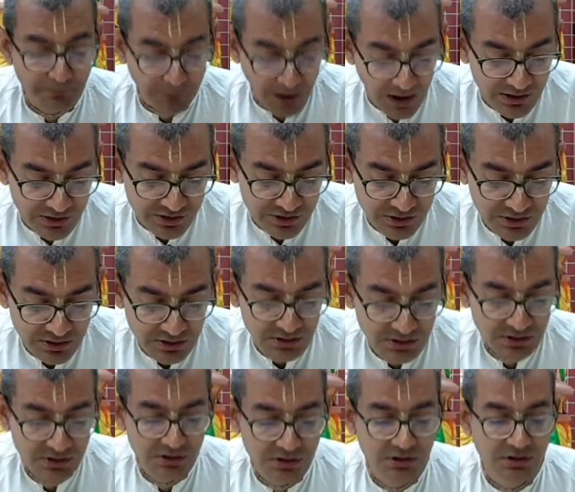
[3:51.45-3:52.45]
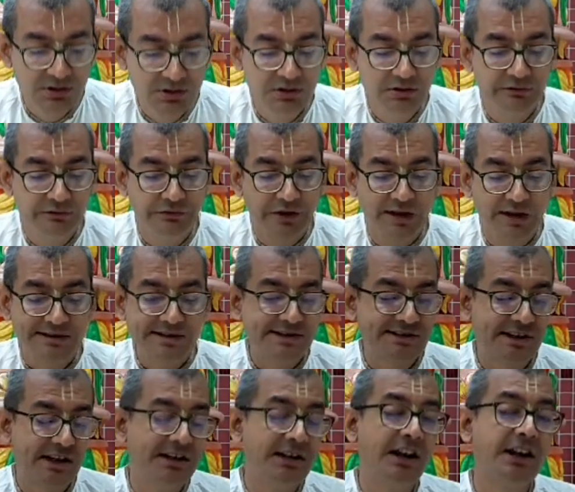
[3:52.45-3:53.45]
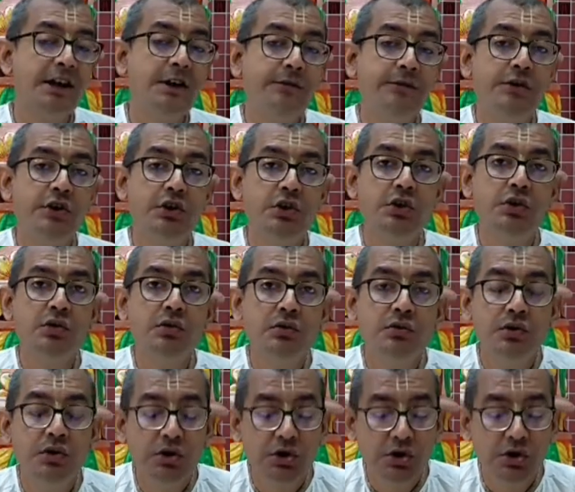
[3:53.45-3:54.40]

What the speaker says: But Vyasa is saying that if you